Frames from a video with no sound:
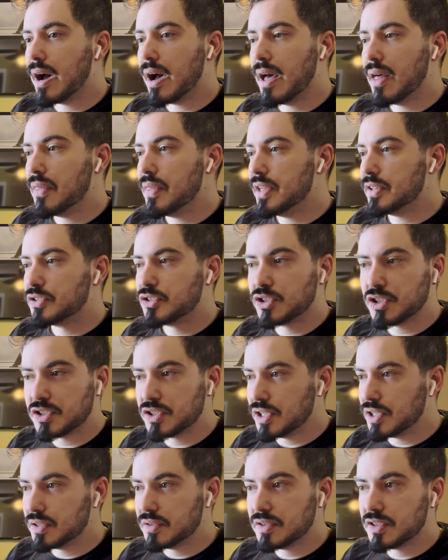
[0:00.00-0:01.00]
That's just
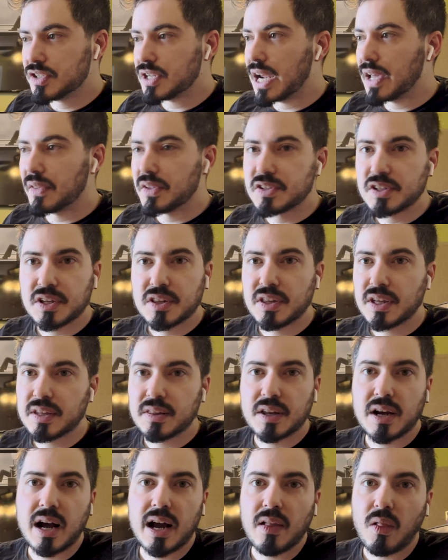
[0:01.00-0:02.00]
a stylistic thing
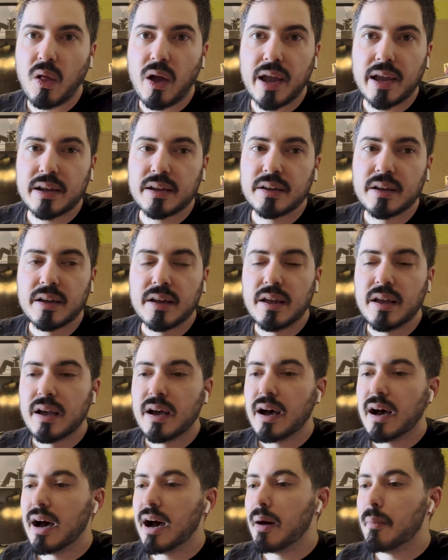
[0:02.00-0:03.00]
that I like.
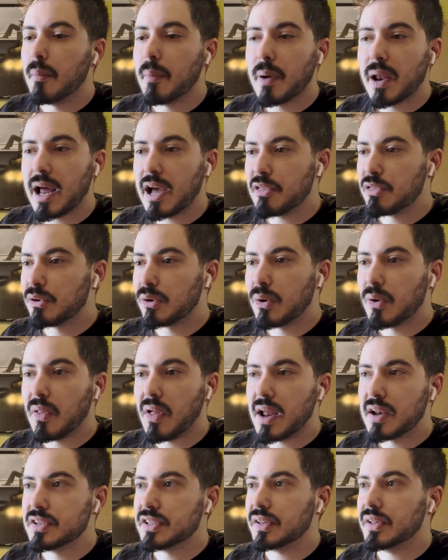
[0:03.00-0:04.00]
But I throw a
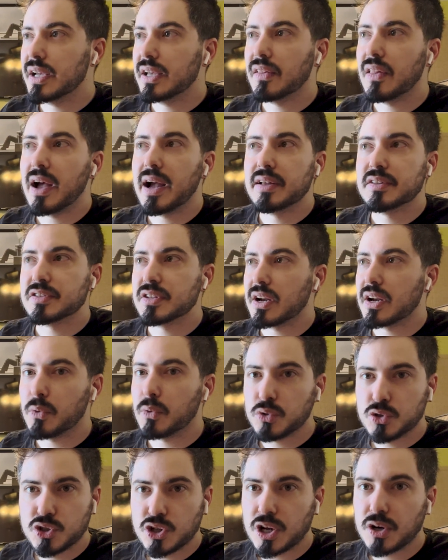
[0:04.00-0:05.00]
lot of delay lines, and
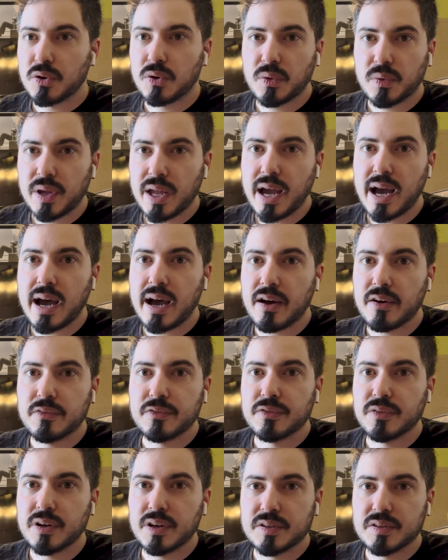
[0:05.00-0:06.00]
generally have
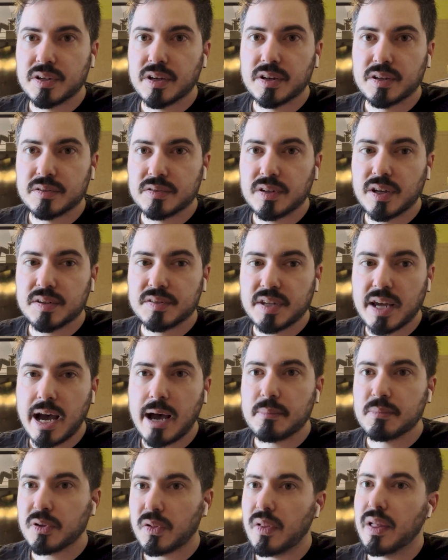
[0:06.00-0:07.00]
a
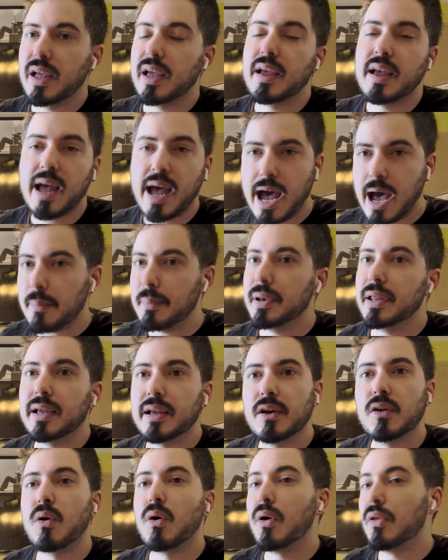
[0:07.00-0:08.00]
tap delay happening
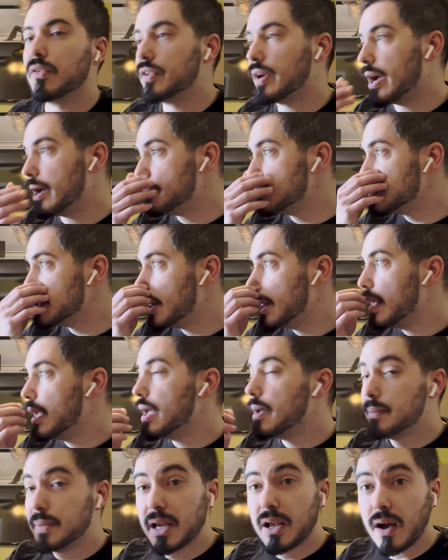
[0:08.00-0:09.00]
at all times.
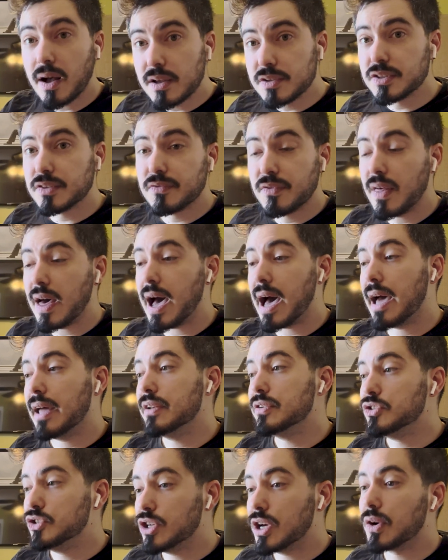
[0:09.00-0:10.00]
Because of that,
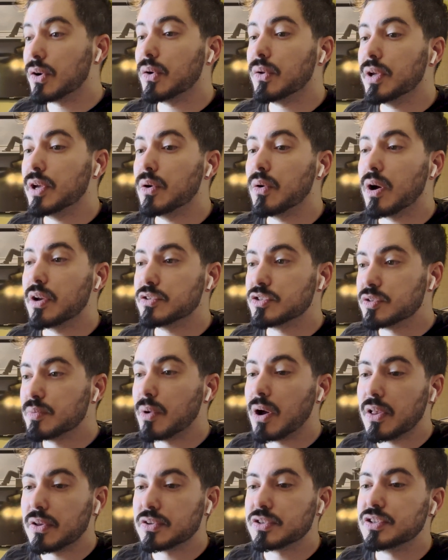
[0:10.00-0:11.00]
generally on
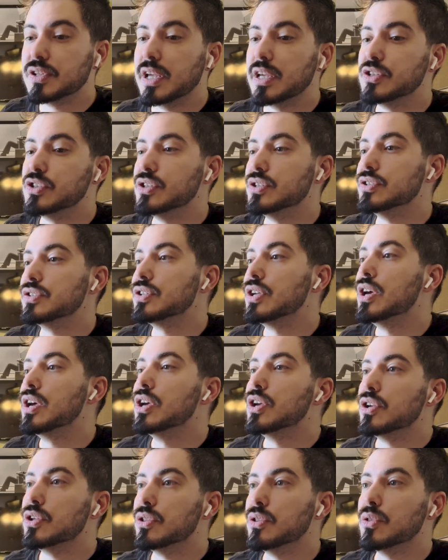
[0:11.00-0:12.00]
smaller stages,
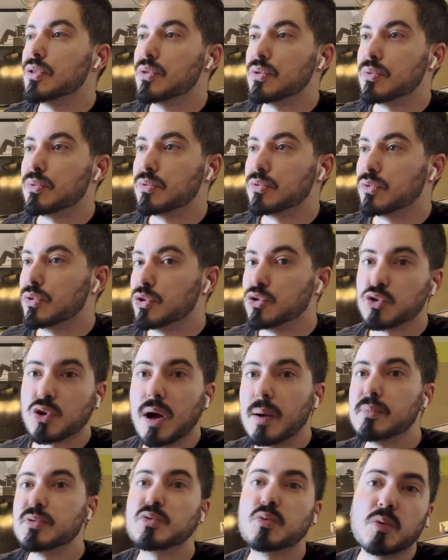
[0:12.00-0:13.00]
the
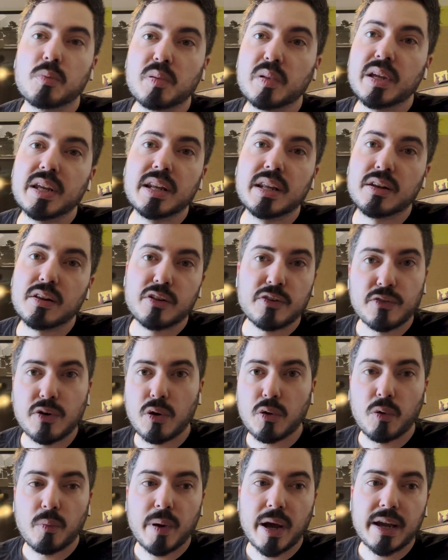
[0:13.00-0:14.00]
drums will bleed into the
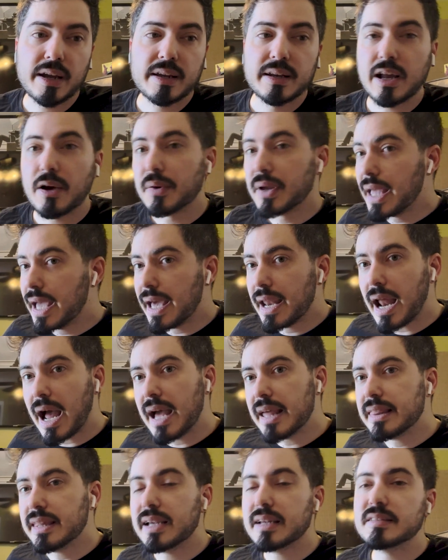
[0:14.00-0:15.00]
vocal mic. Now, again, I
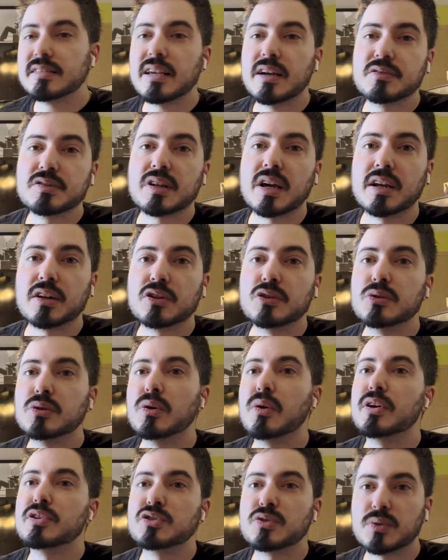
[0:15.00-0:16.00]
think it sounds kind of cool.
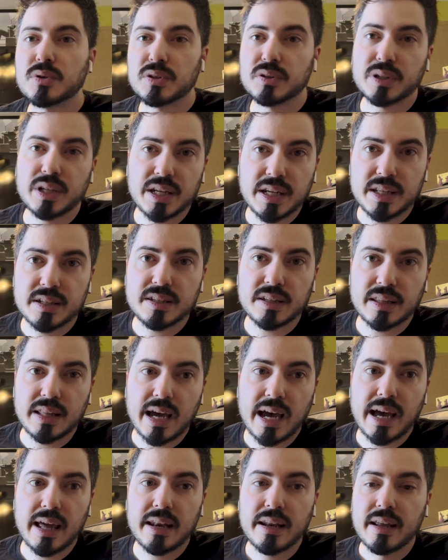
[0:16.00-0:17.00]
I sort of lean into
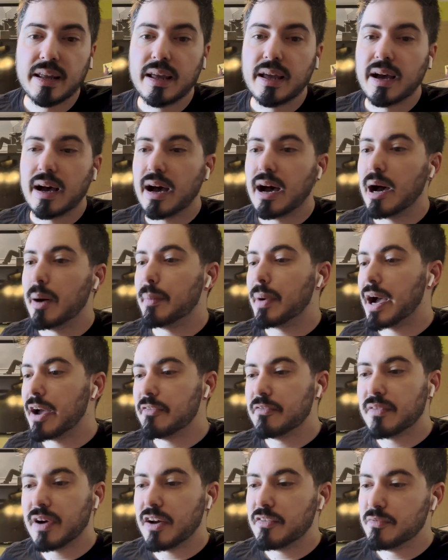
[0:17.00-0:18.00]
that.
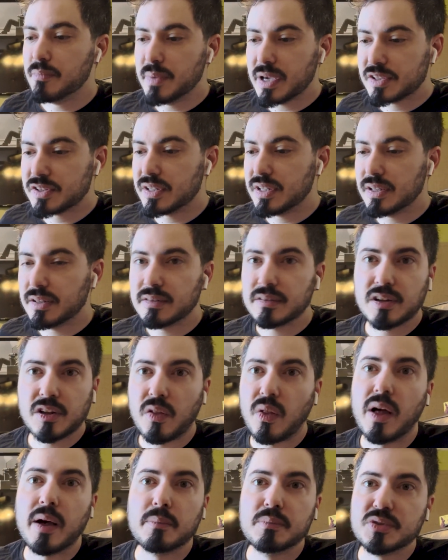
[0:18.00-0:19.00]
I've mixed in
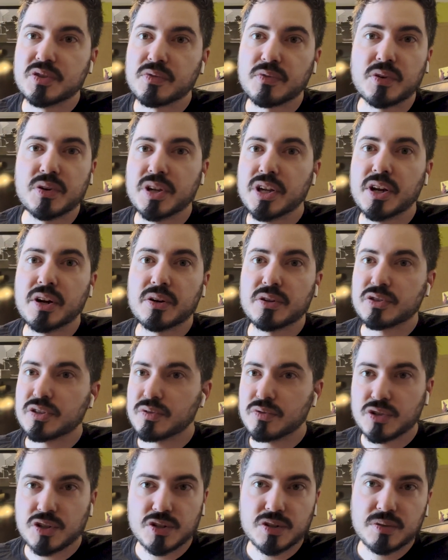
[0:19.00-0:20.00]
clubs for years. I've
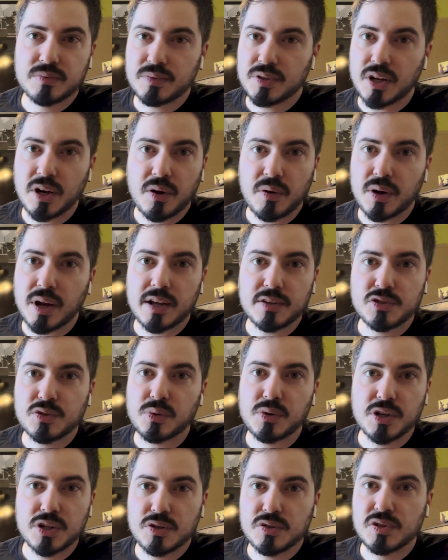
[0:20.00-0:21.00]
just, got sort
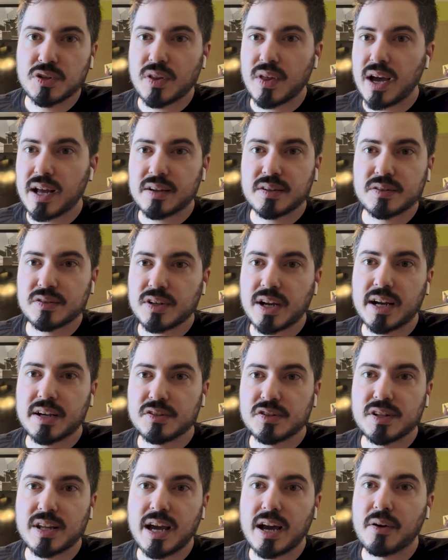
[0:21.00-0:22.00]
of used to that kind of
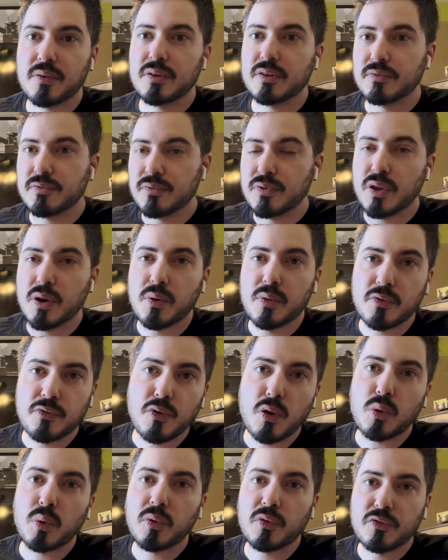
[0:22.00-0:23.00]
sound of, the
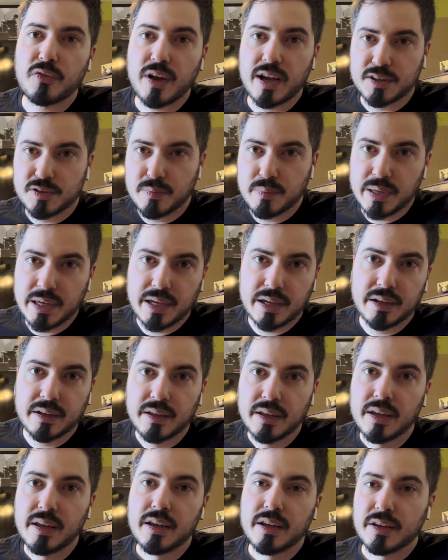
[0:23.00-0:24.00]
vocal effects being,
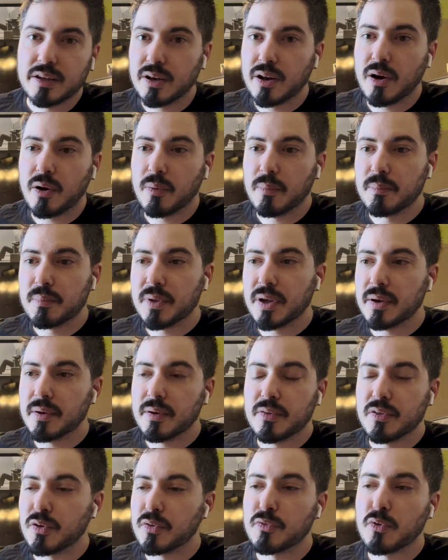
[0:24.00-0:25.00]

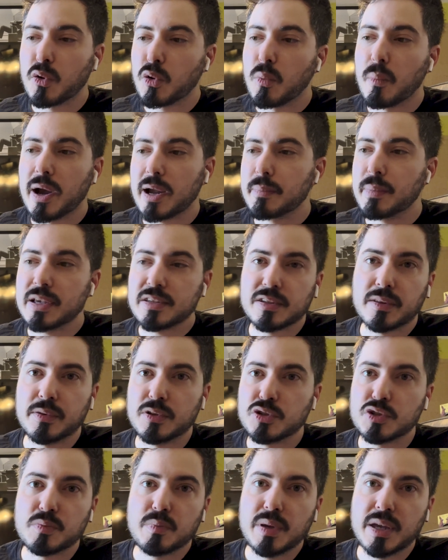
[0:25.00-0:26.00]
your vocal mic basically
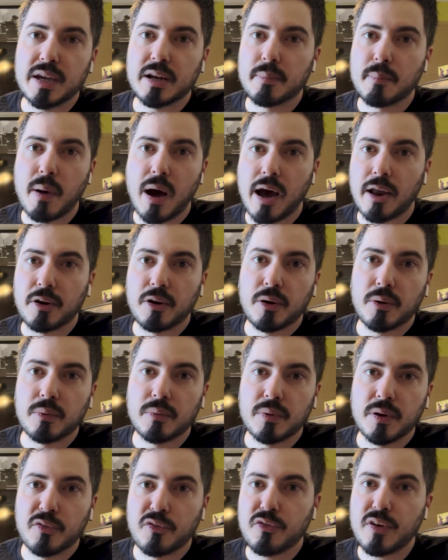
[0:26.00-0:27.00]
just being a mono
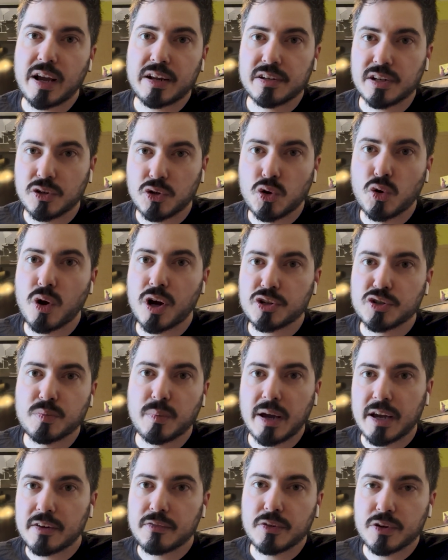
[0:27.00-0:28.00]
affected crush
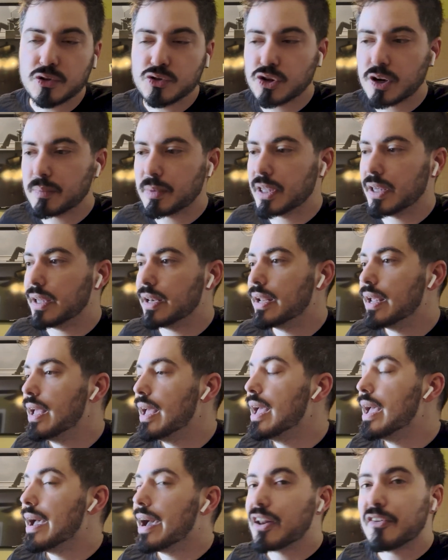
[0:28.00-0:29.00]
mic for your drum kit.
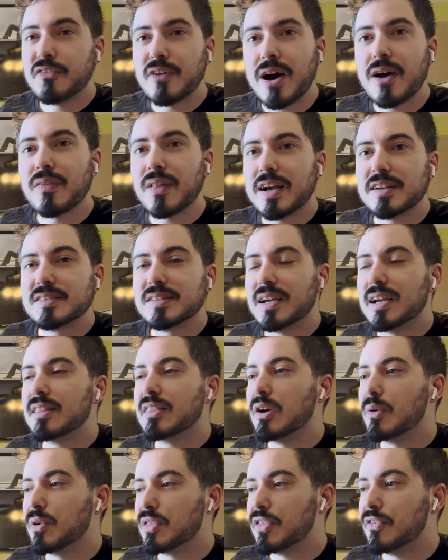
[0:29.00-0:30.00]
And I found last night
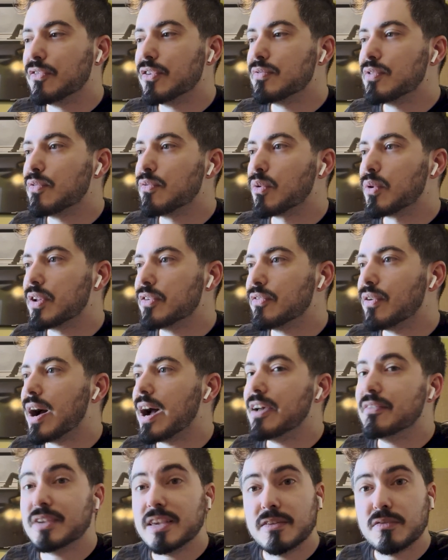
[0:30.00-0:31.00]
that with the
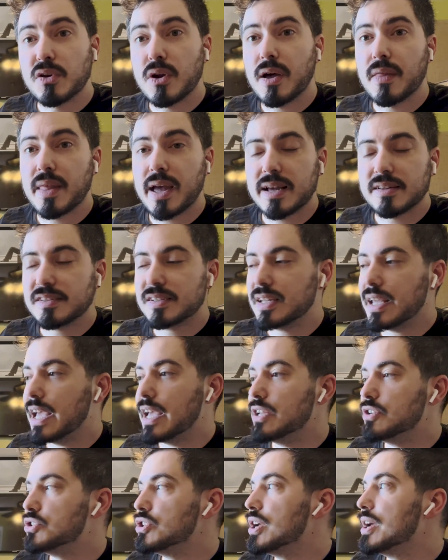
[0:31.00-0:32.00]
5045, even on that
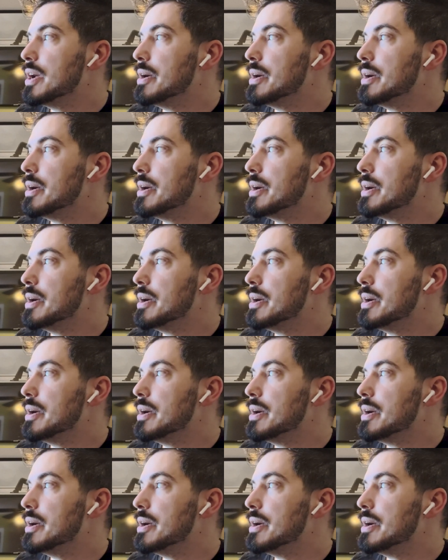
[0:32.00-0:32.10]
stage,